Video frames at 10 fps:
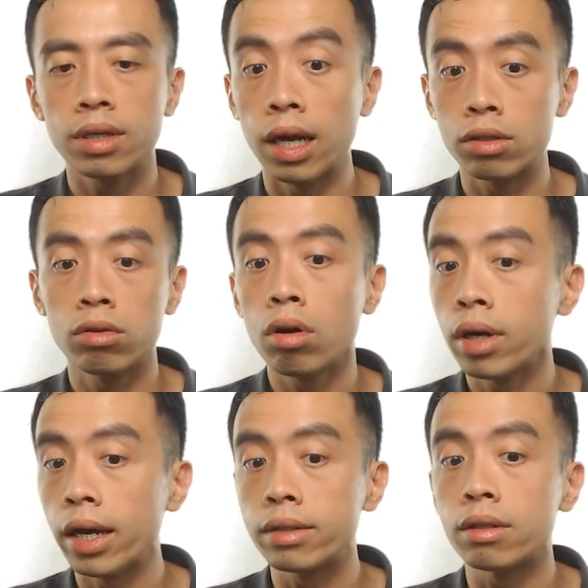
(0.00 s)
as long
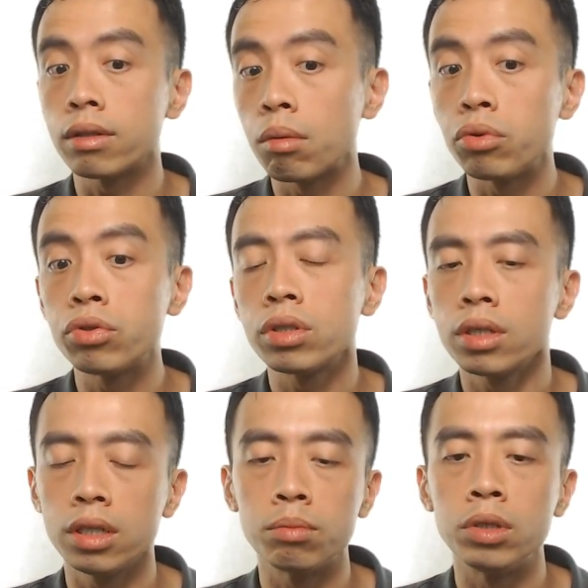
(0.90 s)
as the temperature
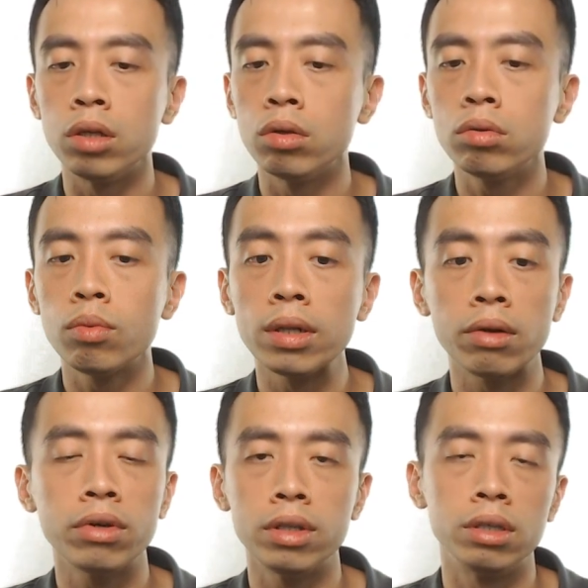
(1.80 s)
is below
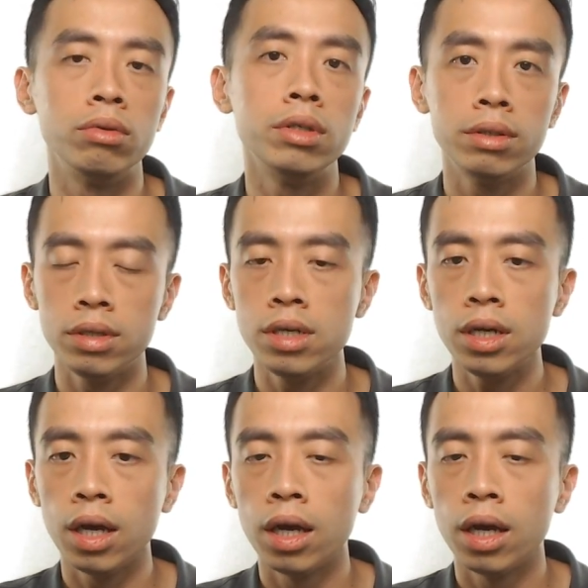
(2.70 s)
100 degrees C,